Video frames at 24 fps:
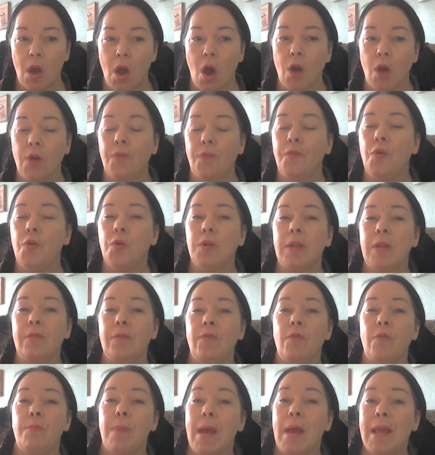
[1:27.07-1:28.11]
On the fourteenth
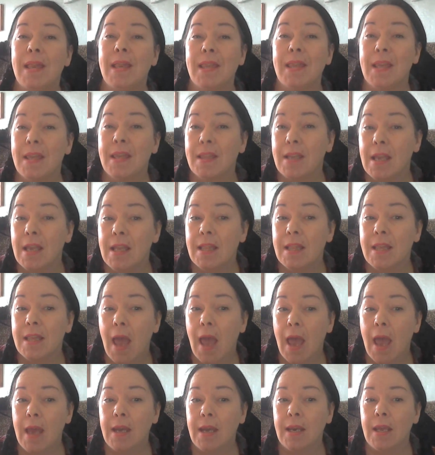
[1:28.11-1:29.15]
of May sixteen
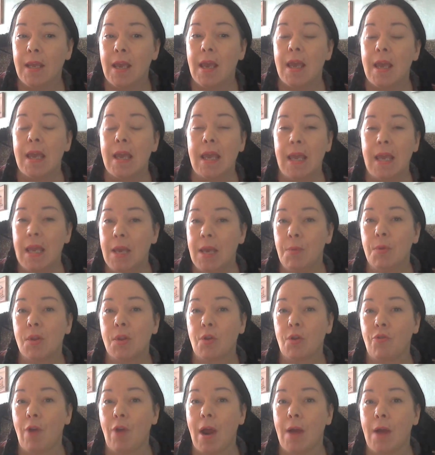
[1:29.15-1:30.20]
ten, he was
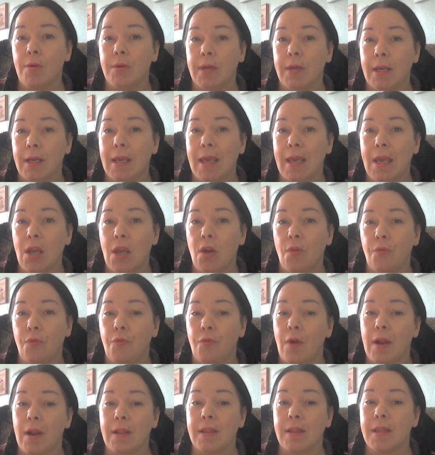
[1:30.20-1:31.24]
crowned King of
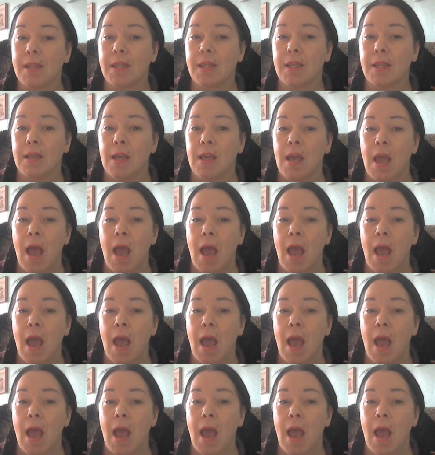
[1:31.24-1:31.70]
France,